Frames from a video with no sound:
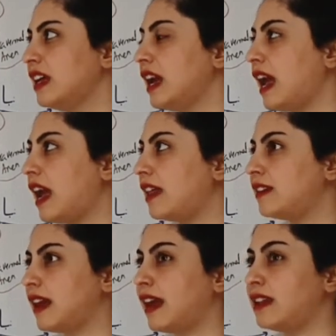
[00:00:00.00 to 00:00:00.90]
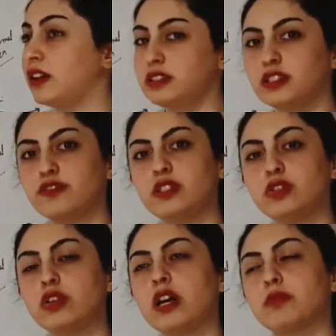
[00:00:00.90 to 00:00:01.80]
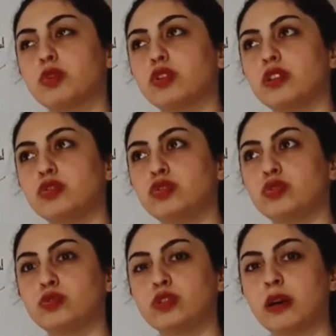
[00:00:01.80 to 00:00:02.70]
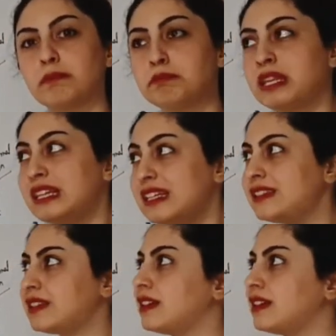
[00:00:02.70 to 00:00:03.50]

And another video, I'm going to complete